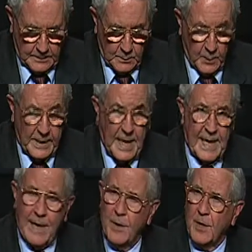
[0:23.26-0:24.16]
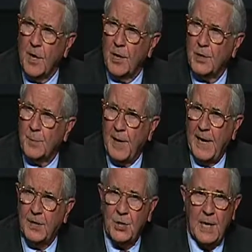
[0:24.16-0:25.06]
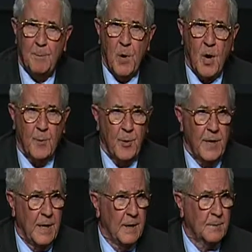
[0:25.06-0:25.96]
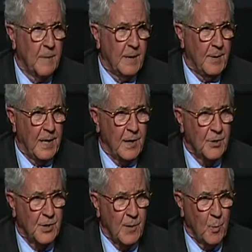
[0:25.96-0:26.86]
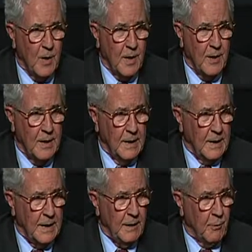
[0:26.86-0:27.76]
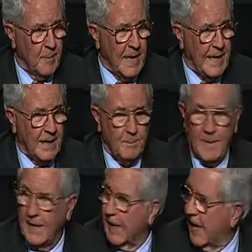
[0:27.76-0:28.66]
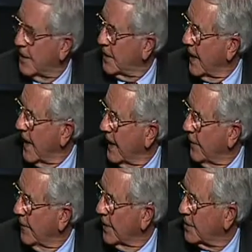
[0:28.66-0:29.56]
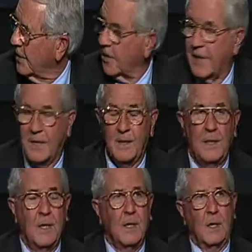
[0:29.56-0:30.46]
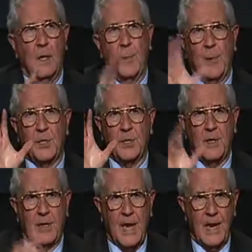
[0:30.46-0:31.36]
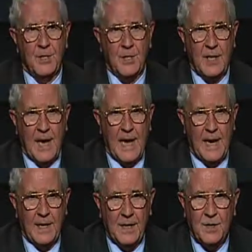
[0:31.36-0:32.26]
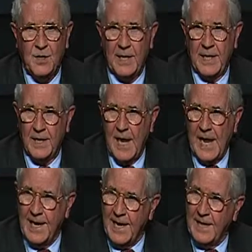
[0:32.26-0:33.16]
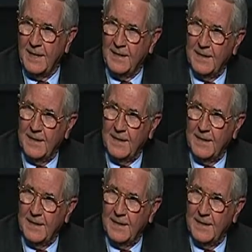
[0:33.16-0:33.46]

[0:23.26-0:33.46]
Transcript: We got out on the launch pad. Jay Barbary is maybe here somewhere. He reminded me last night of us looking up into the night sky and seeing lightning.